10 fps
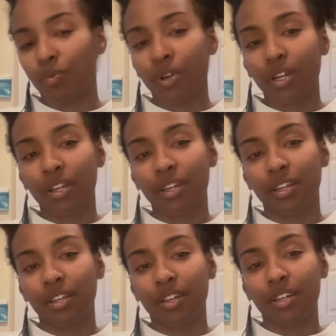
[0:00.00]
work,
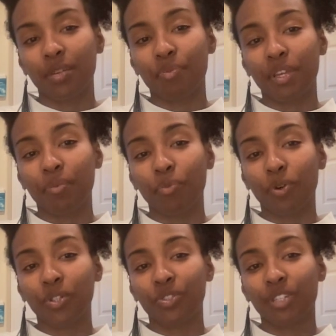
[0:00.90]
you're gonna be
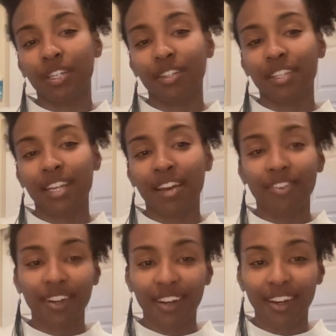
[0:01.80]
more triggered than
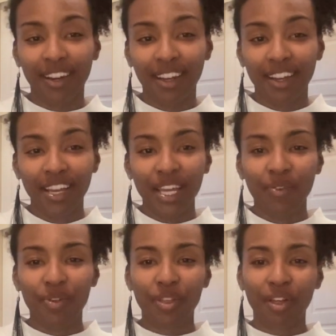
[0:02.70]
ever
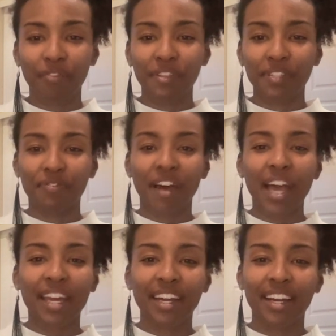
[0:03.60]
with all this
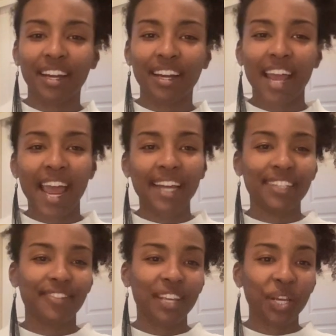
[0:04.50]
fire,
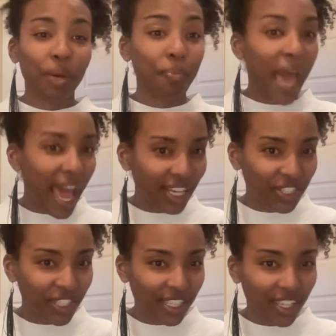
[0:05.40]
activating our
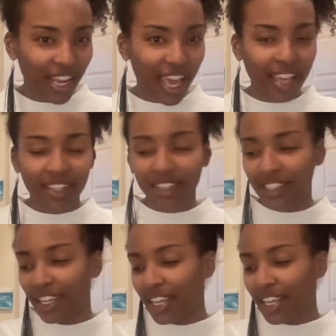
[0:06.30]
passion and